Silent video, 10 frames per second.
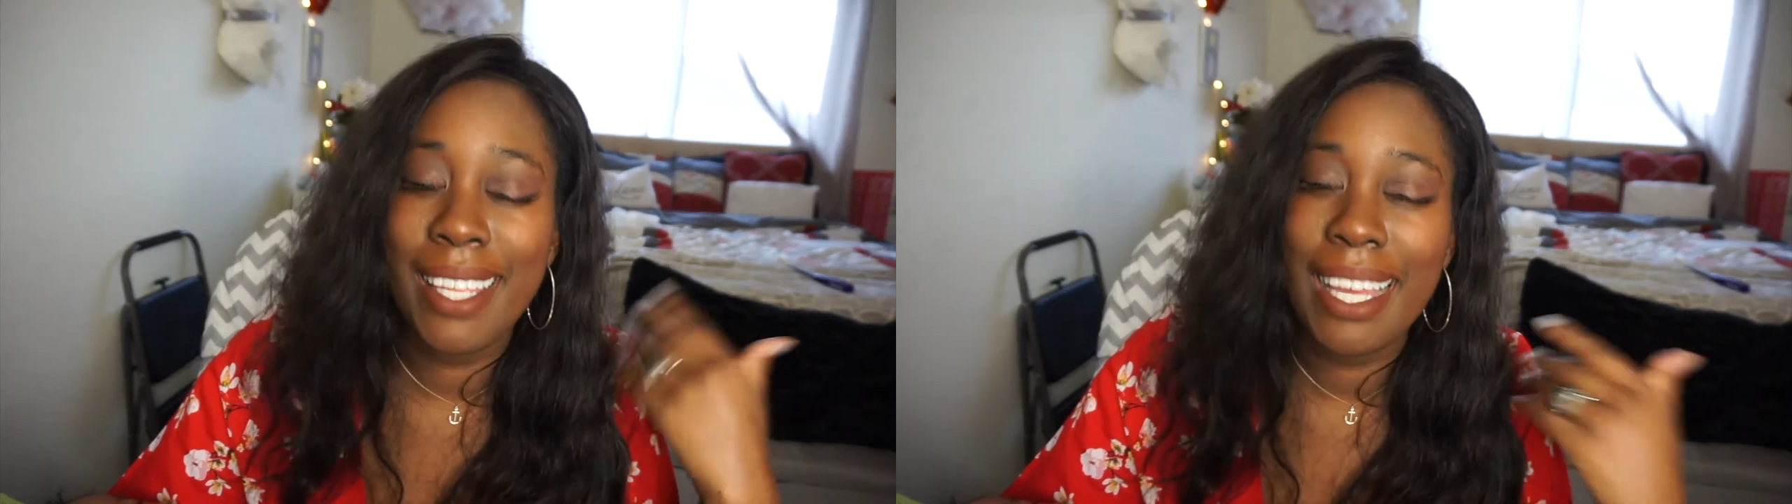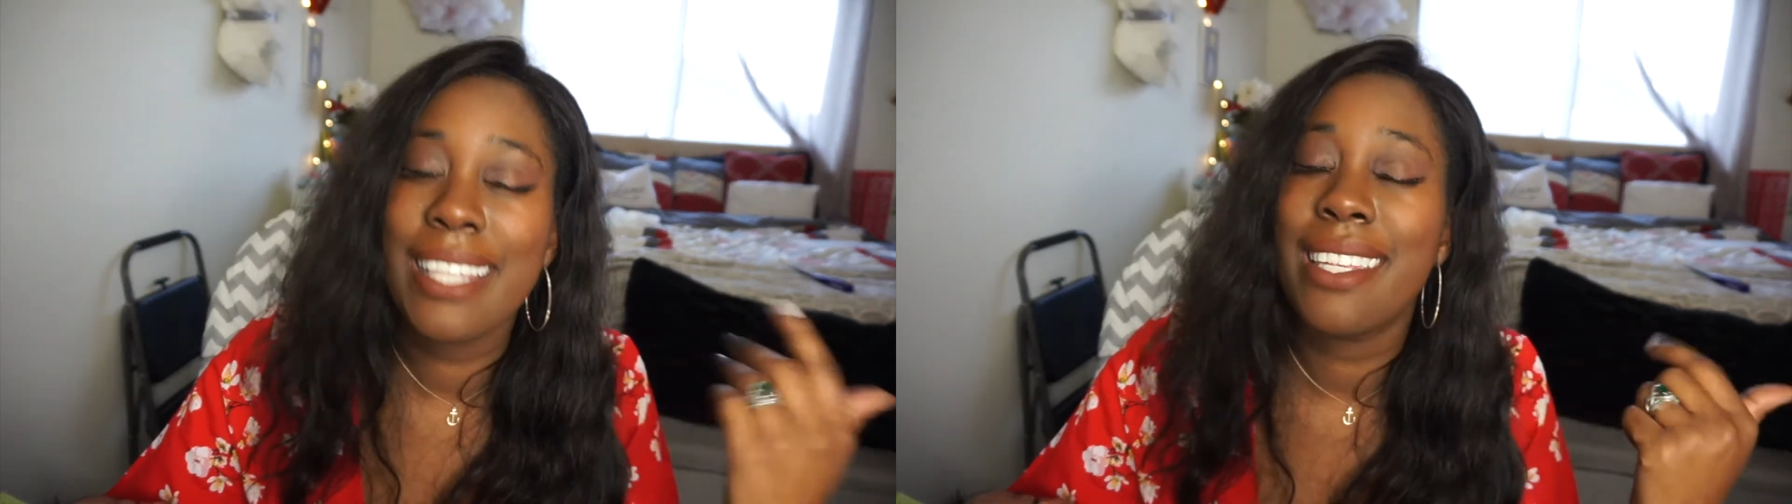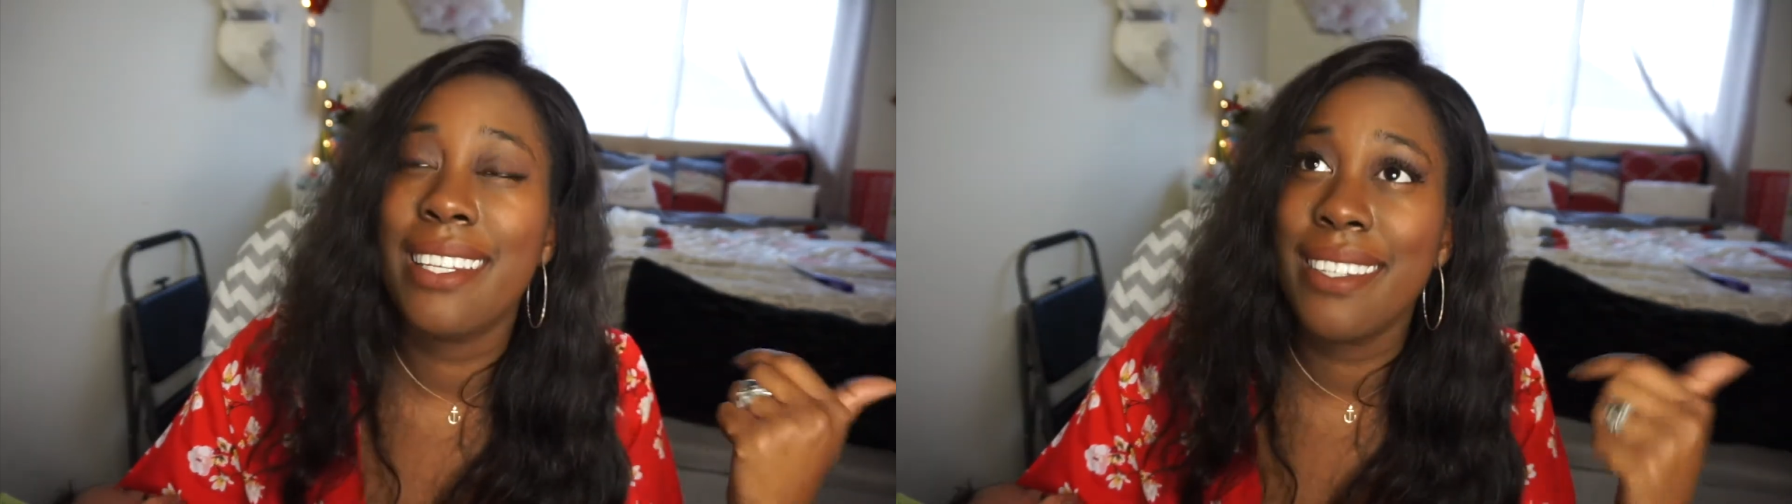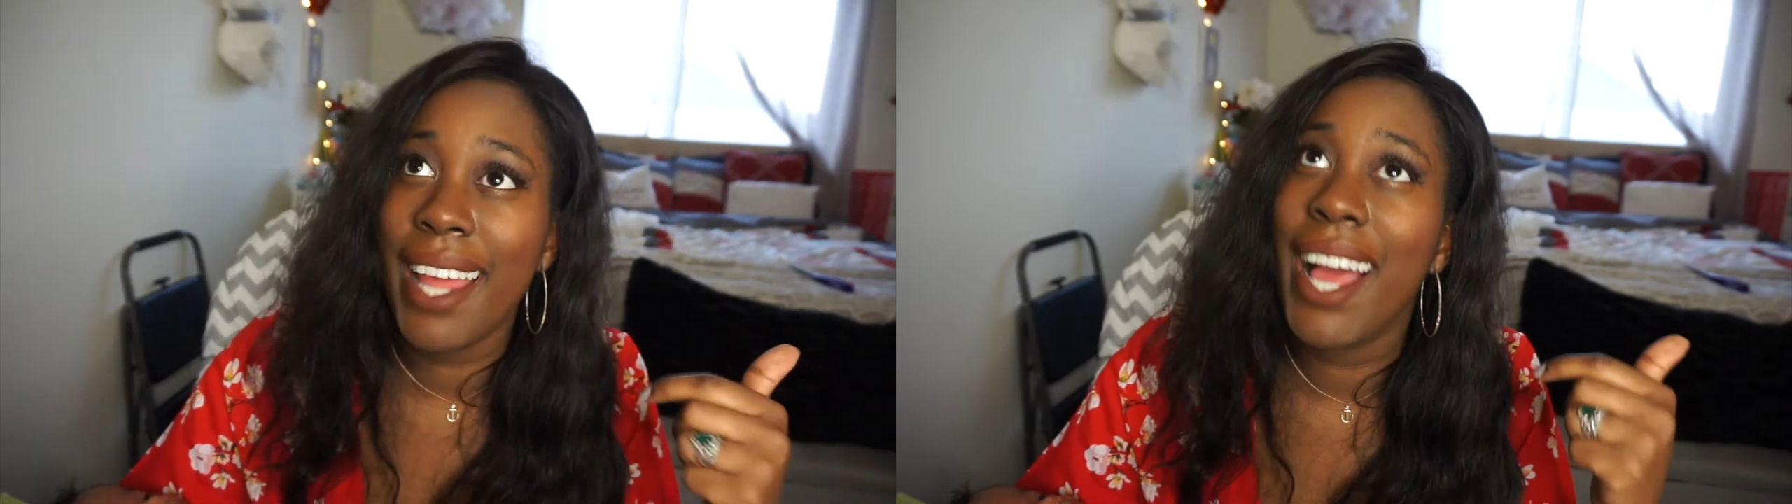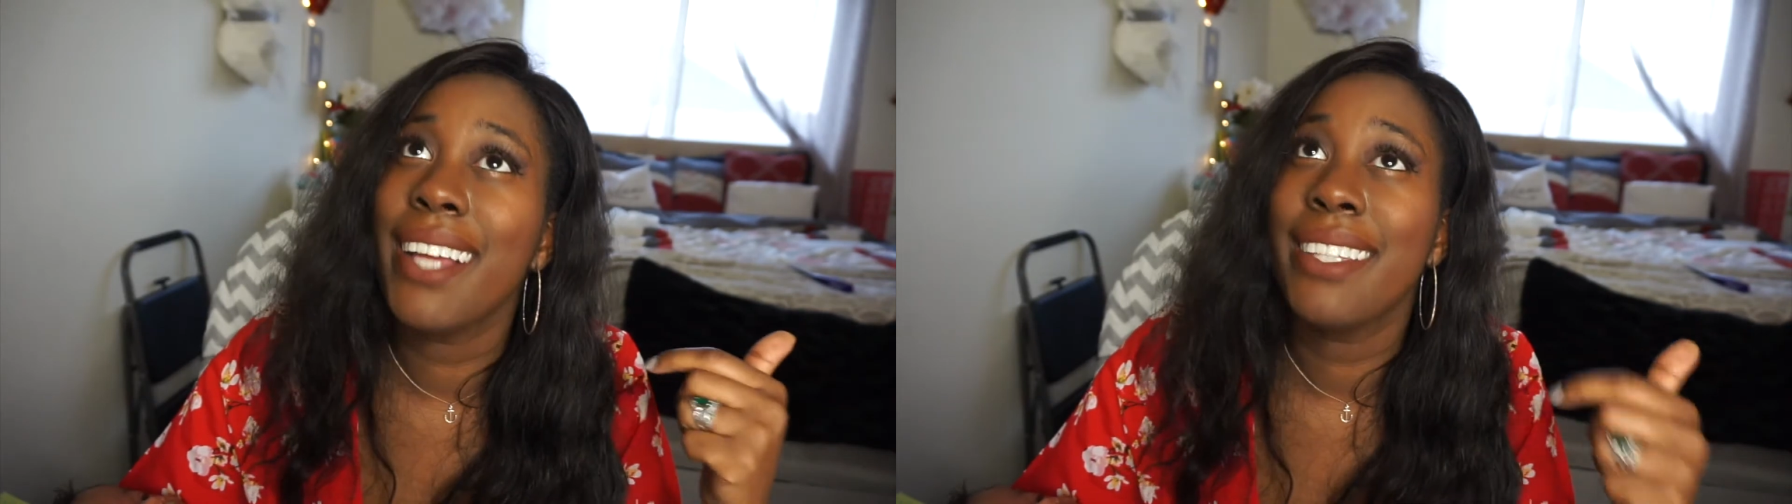Yes,
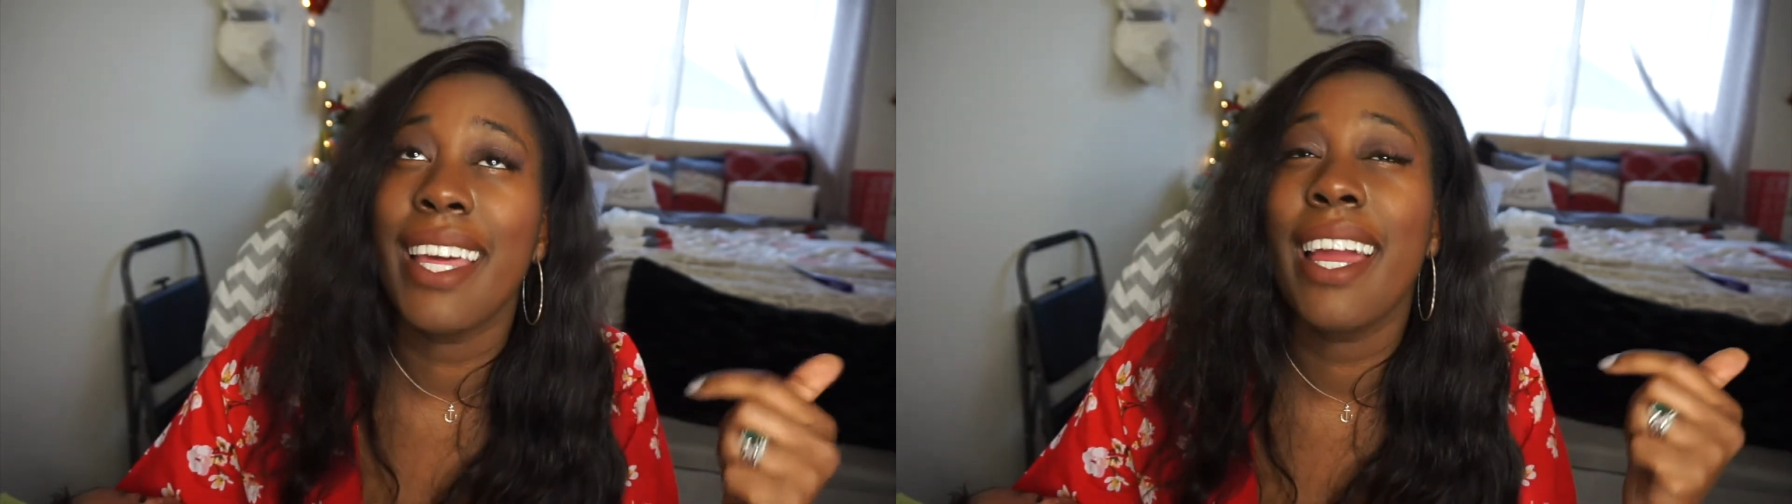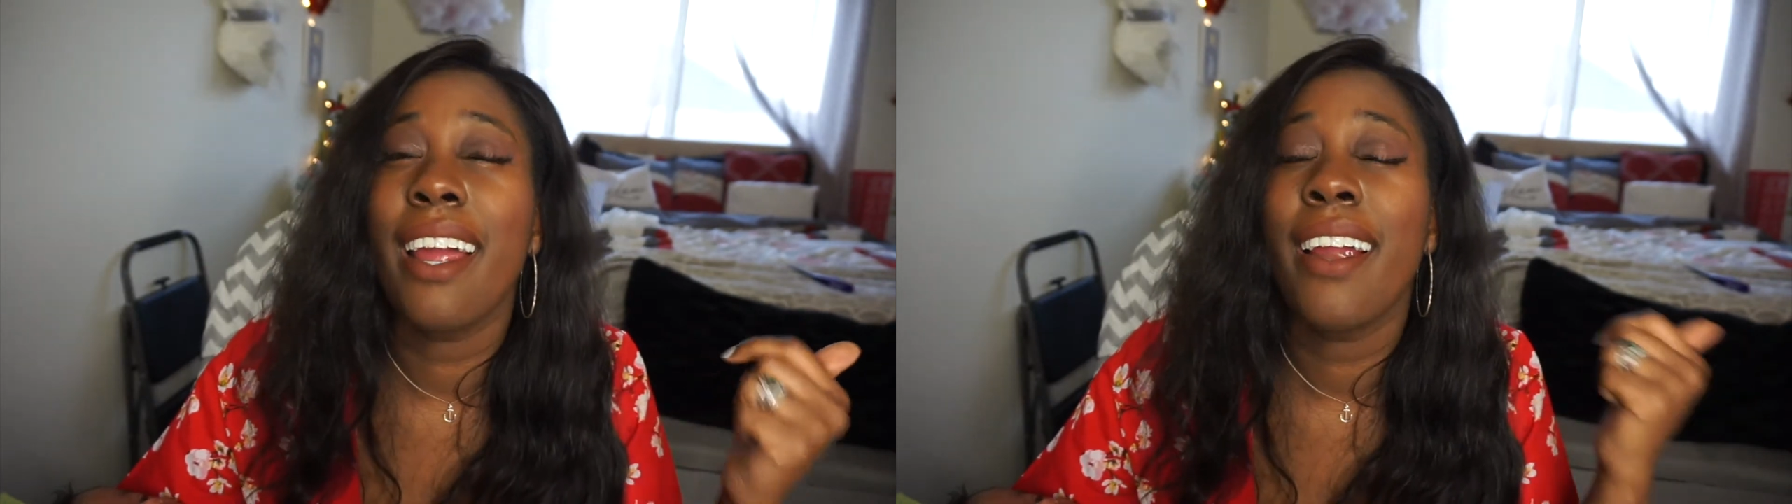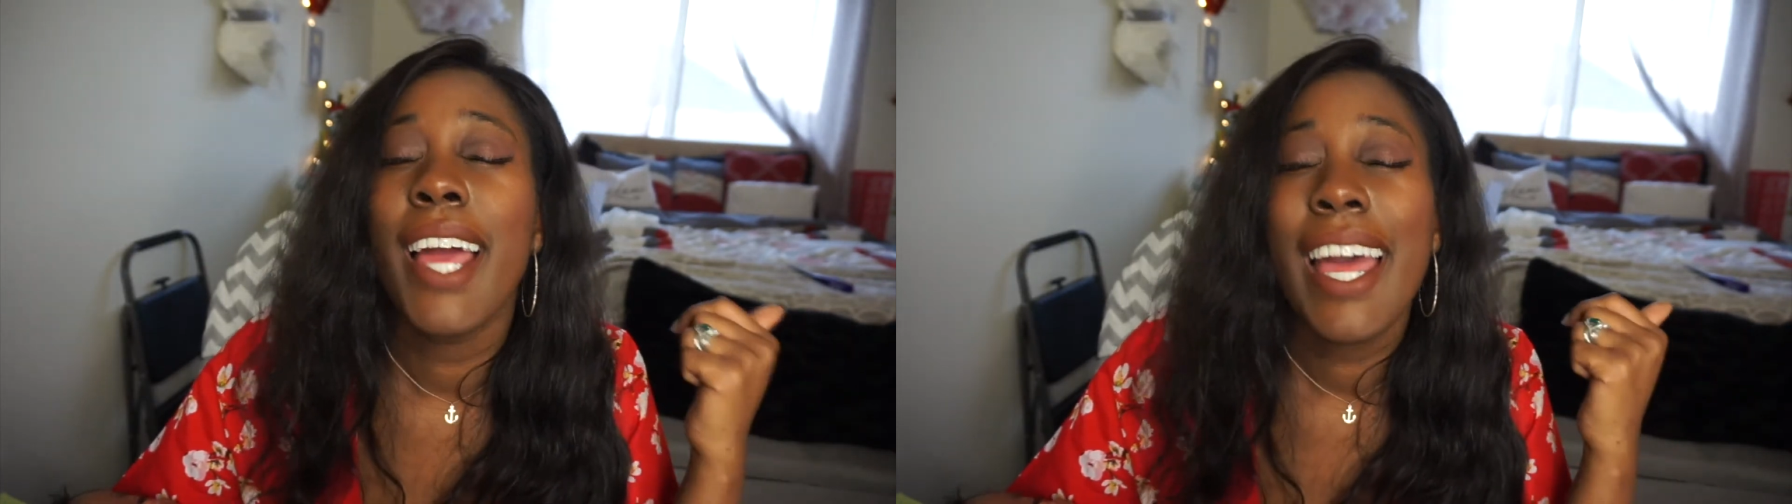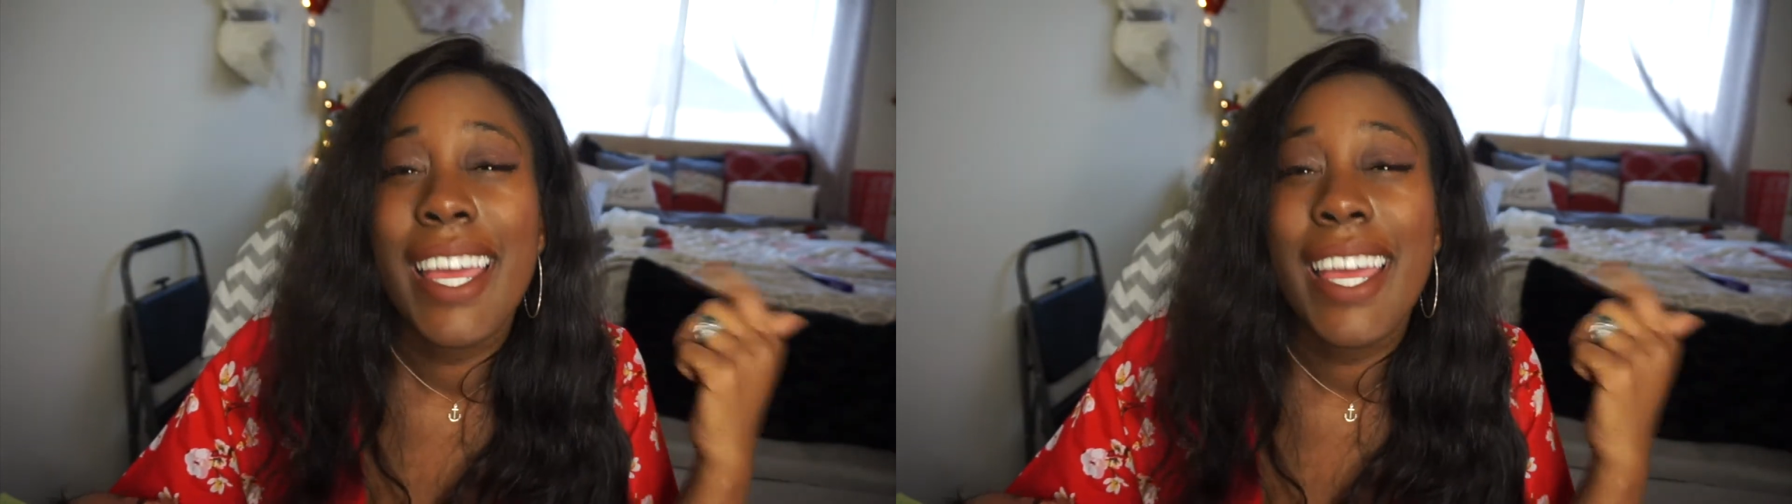down there